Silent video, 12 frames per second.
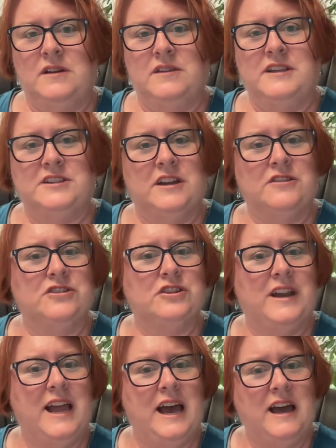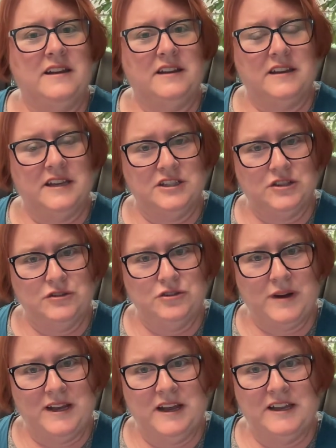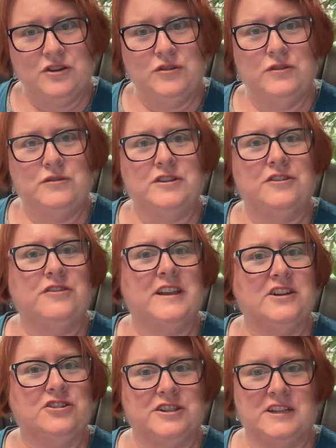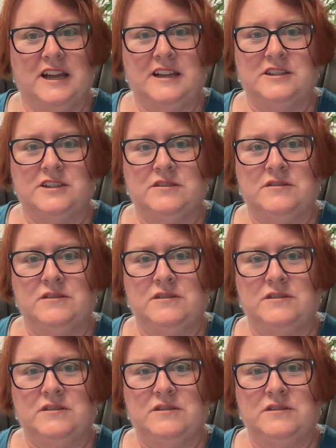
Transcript: These doctors are adding his new dry eye goo to their lecture slides.